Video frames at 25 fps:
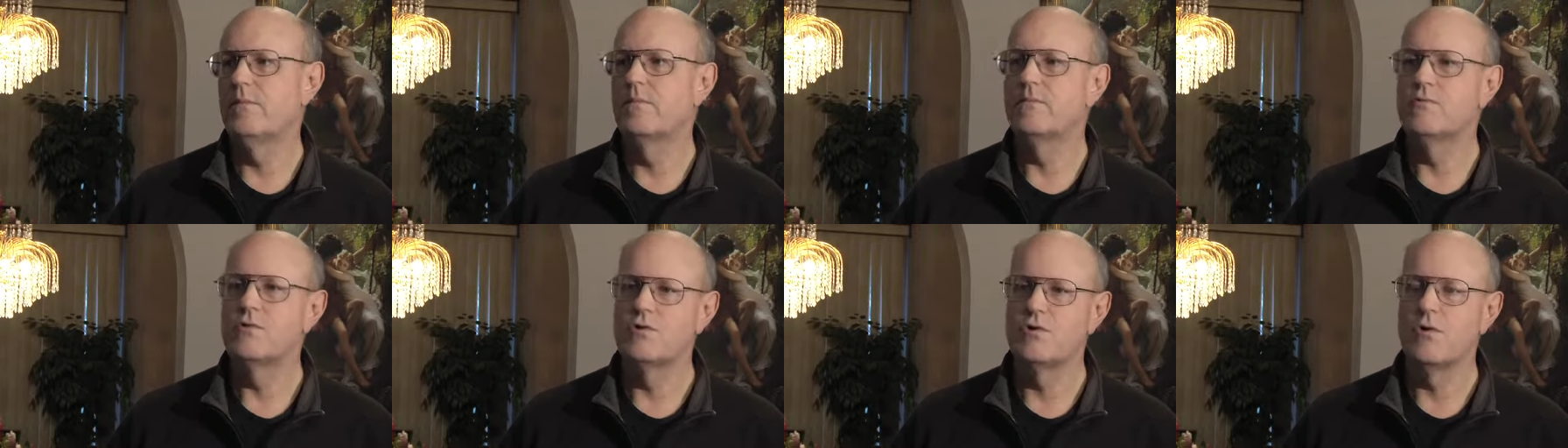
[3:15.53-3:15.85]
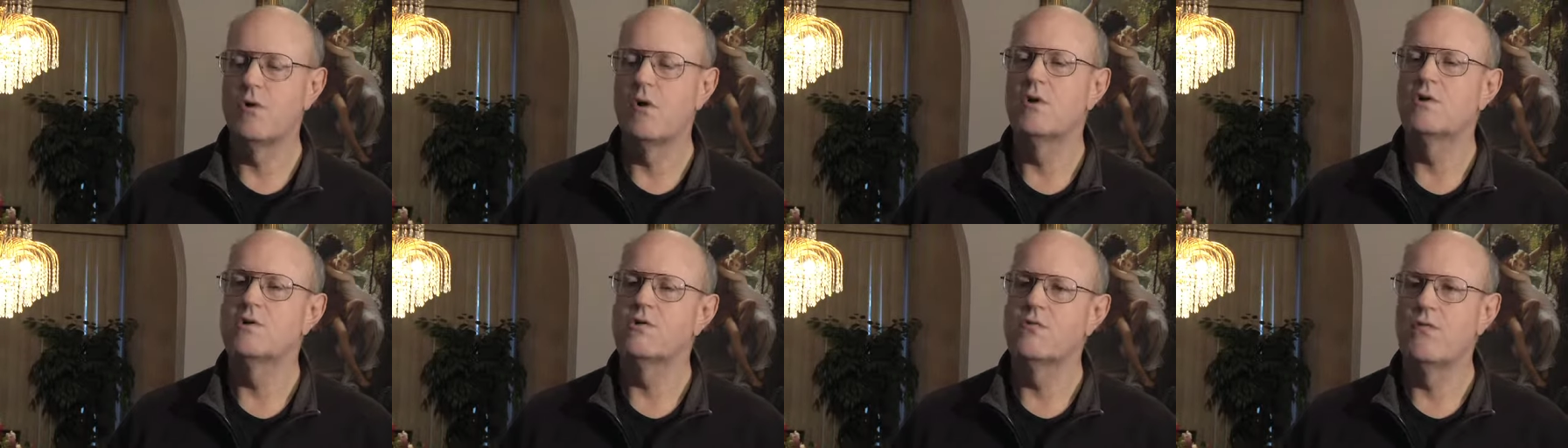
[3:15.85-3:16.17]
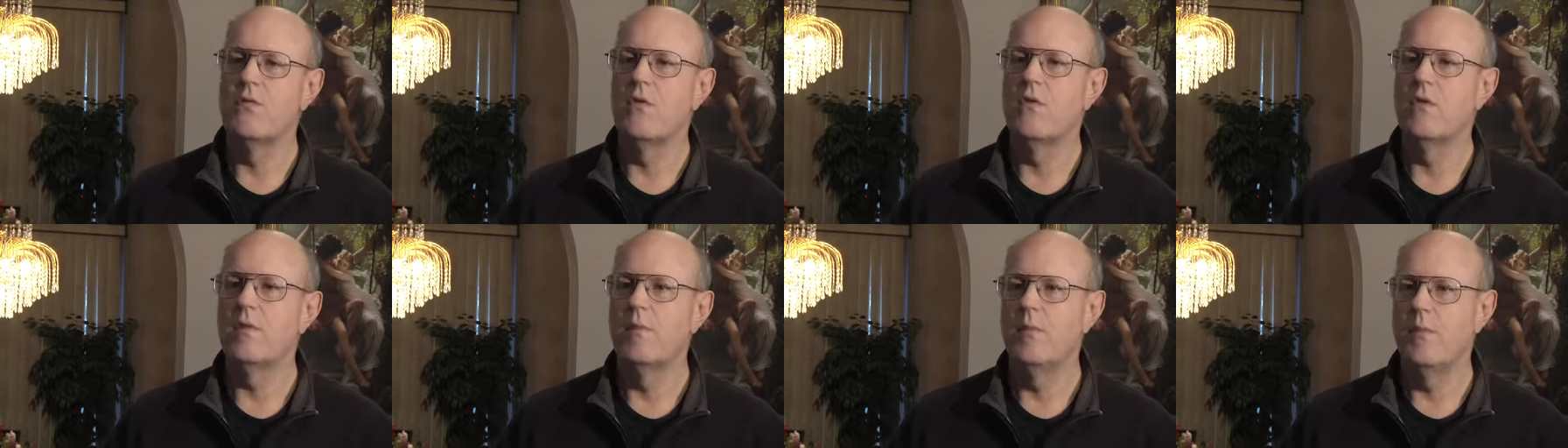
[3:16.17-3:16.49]
source
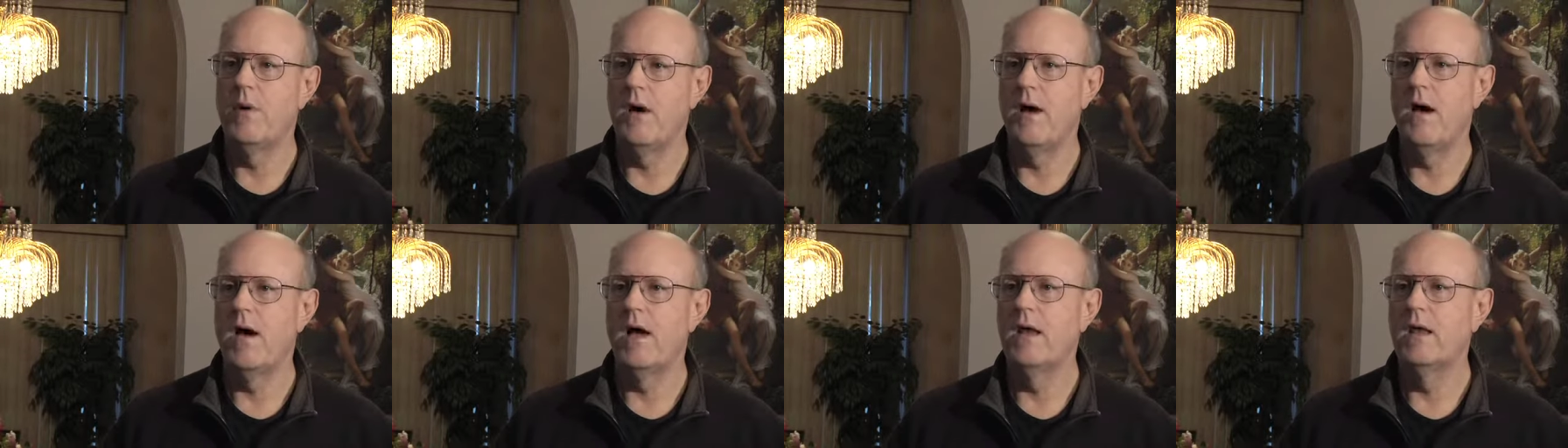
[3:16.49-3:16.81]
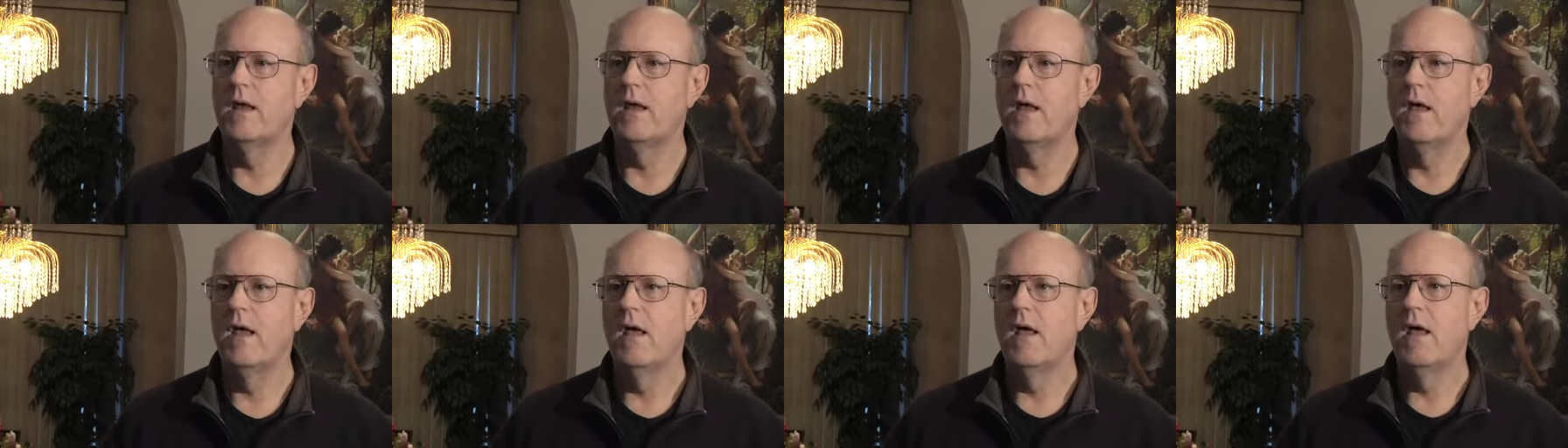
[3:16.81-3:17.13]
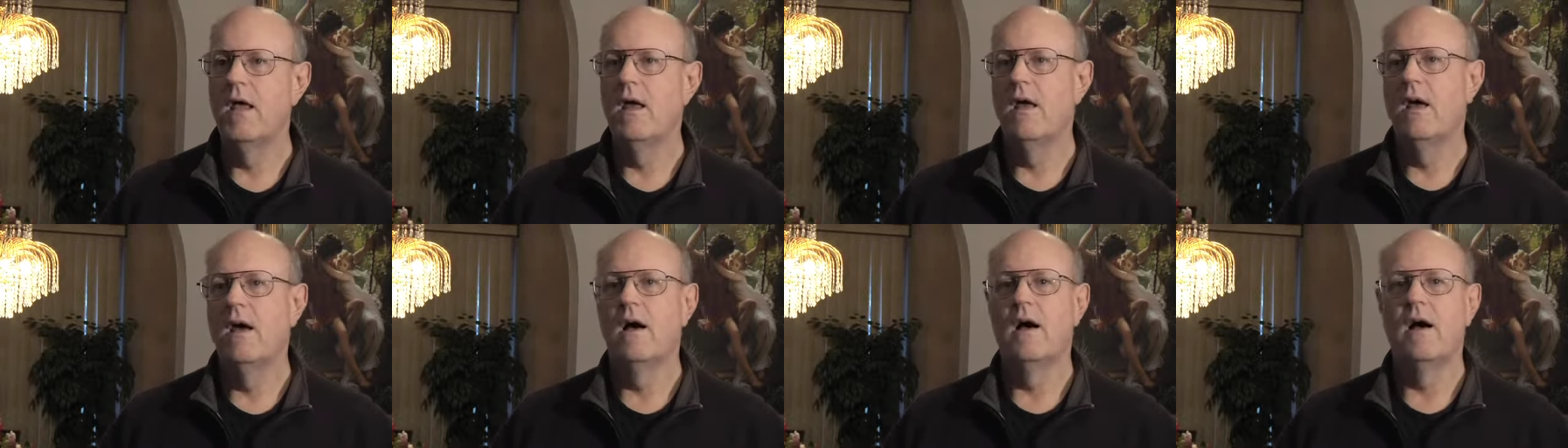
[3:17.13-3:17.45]
for the pond.
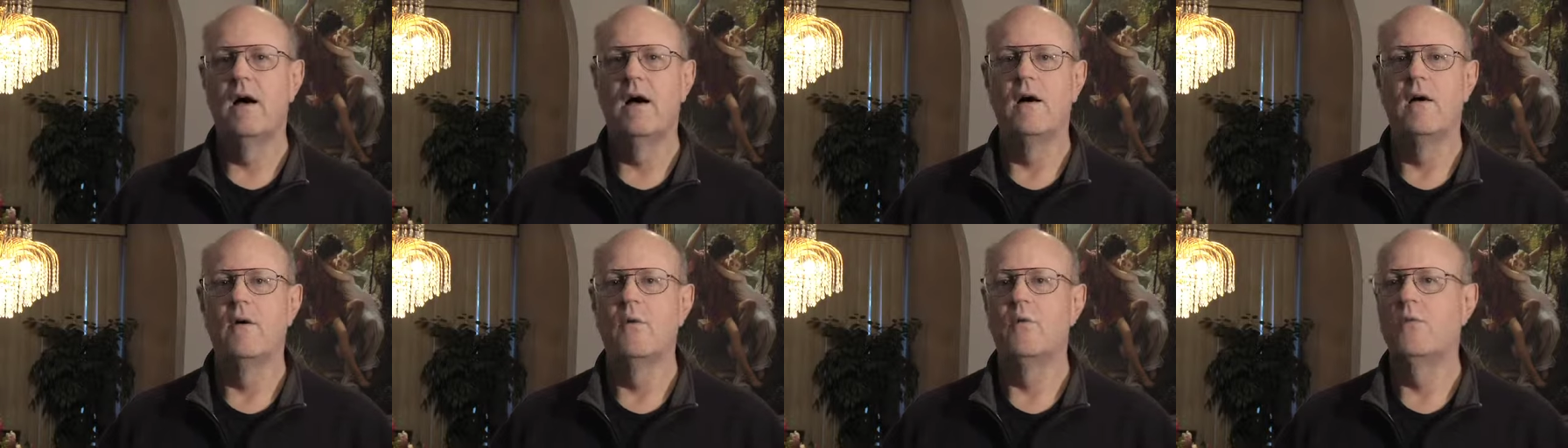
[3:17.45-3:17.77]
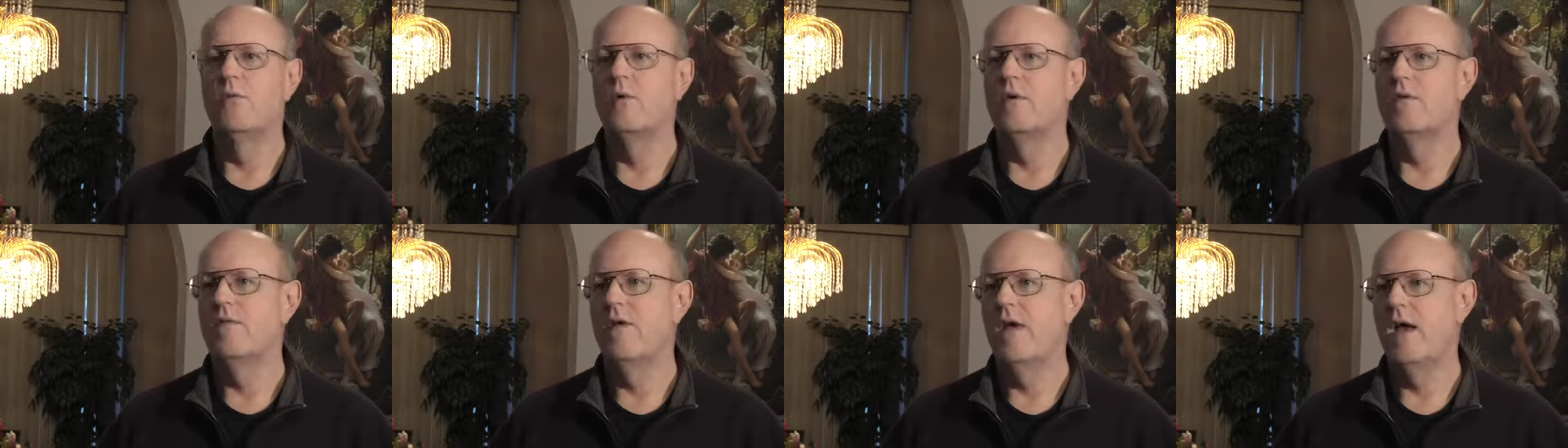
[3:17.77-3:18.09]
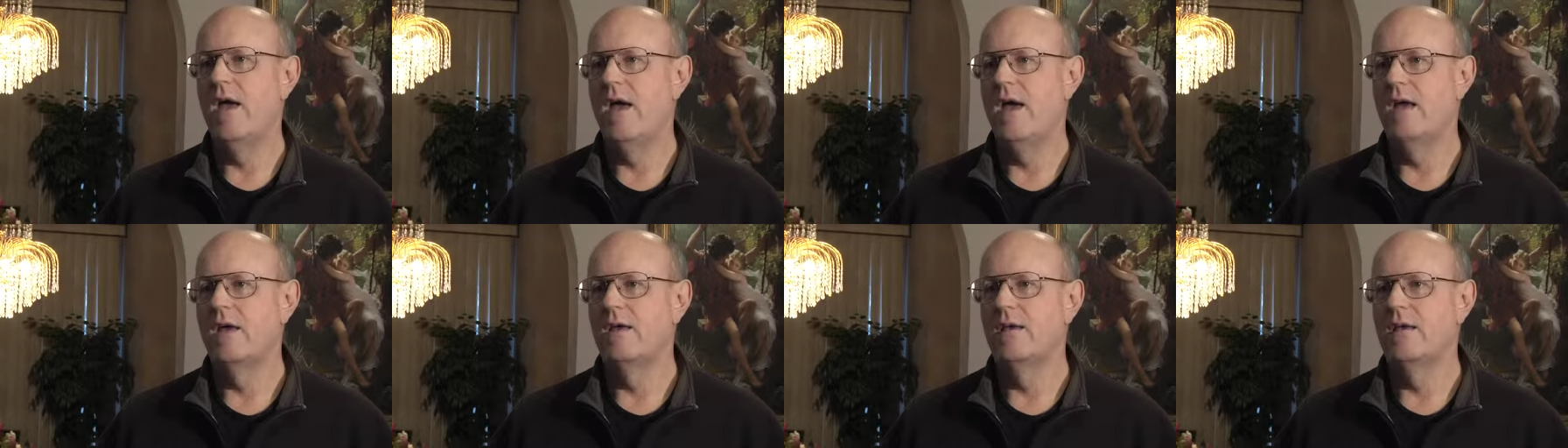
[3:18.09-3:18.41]
Uh, we've
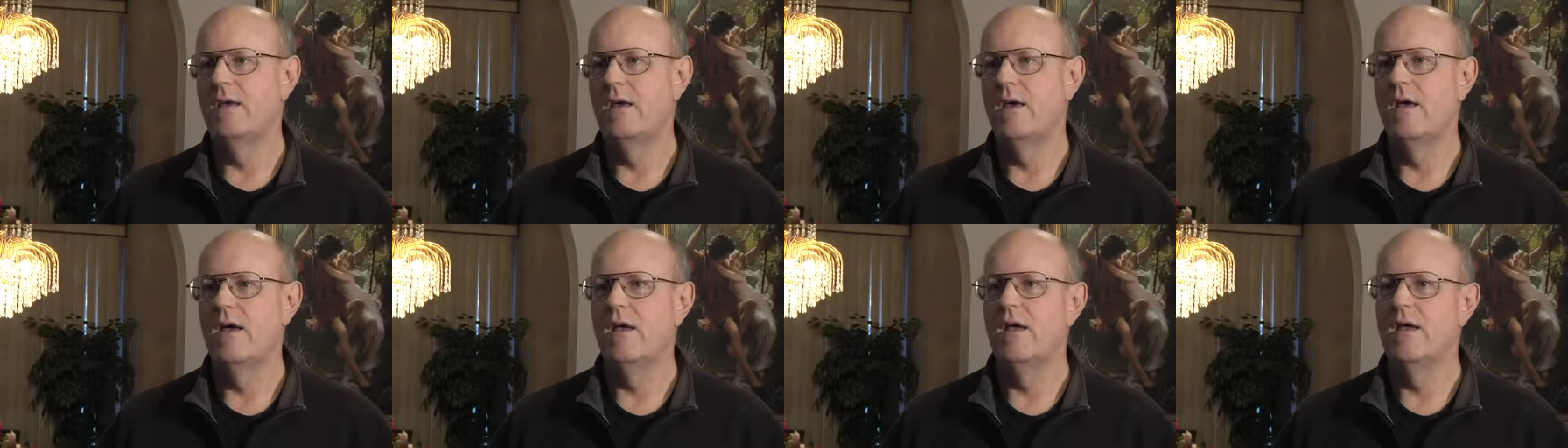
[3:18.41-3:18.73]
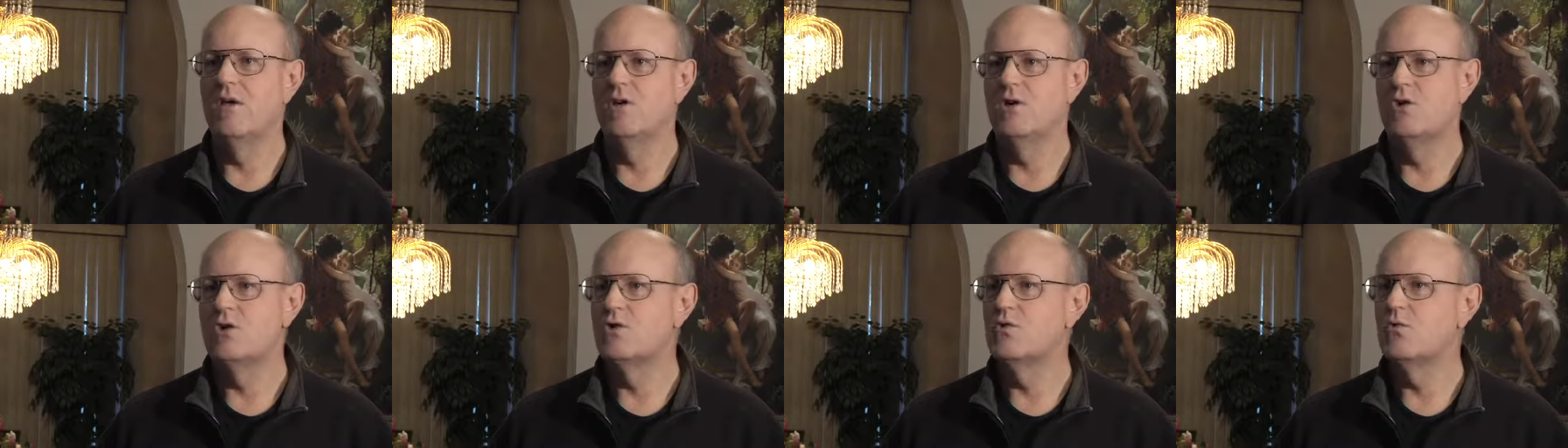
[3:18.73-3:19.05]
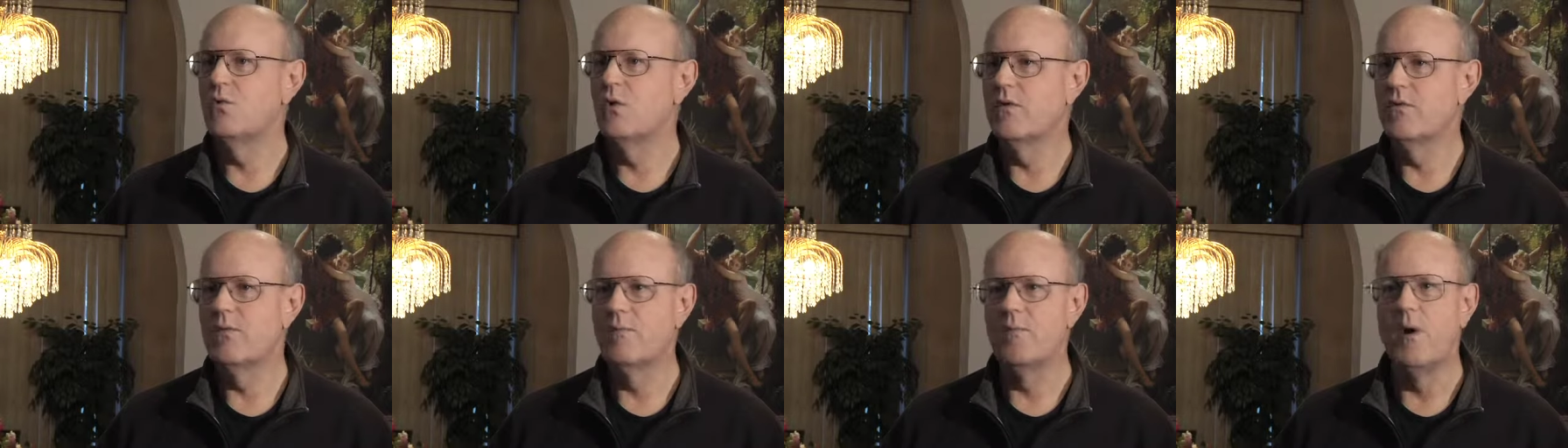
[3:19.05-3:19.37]
had uh, issues
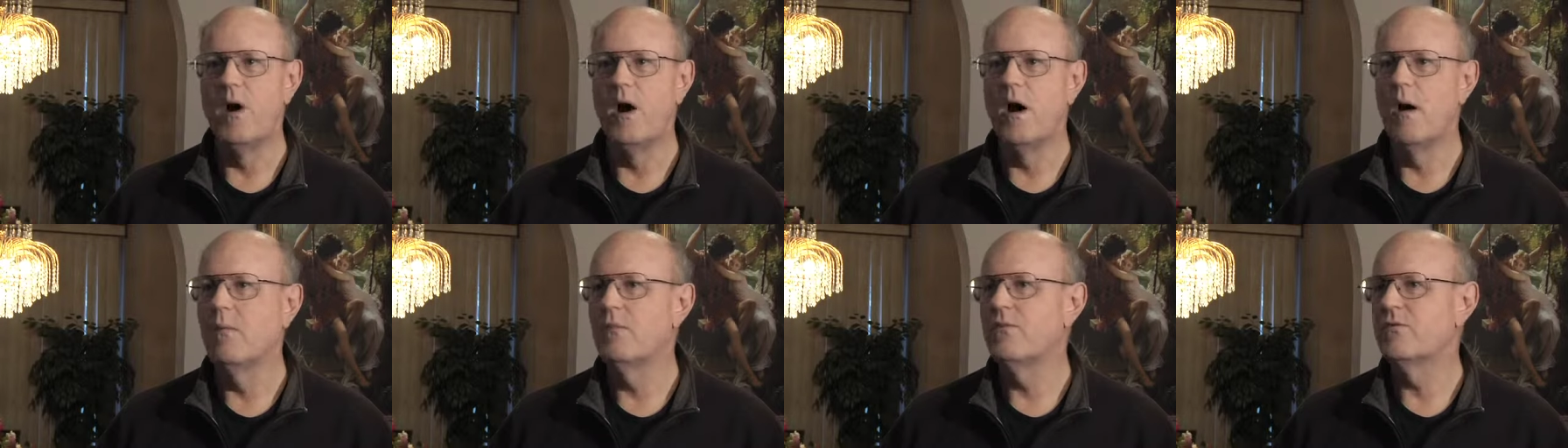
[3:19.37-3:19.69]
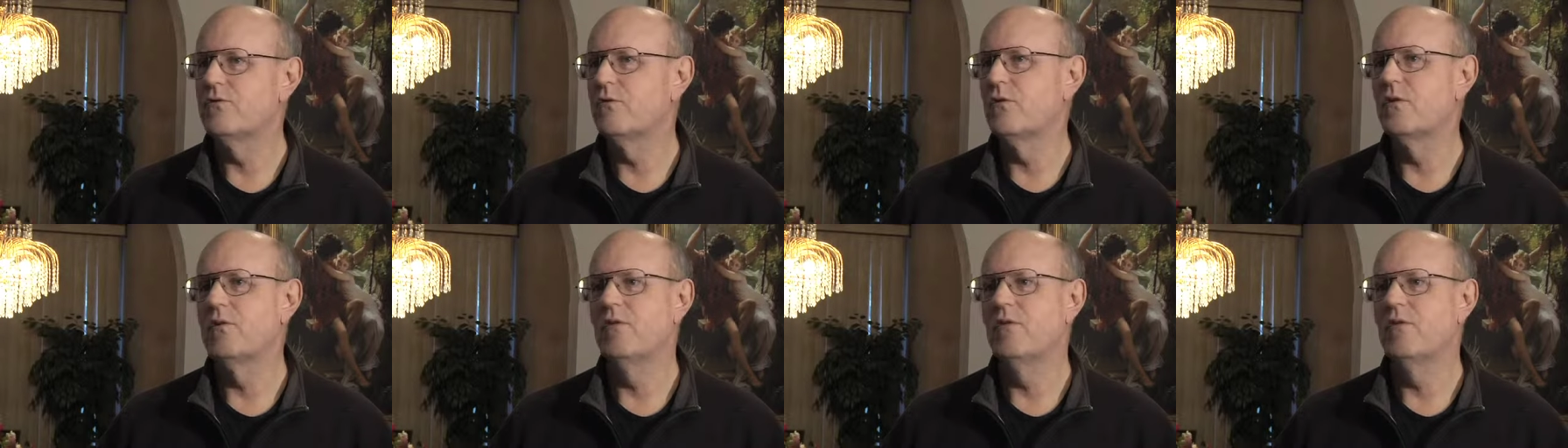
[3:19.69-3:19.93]
with pumps.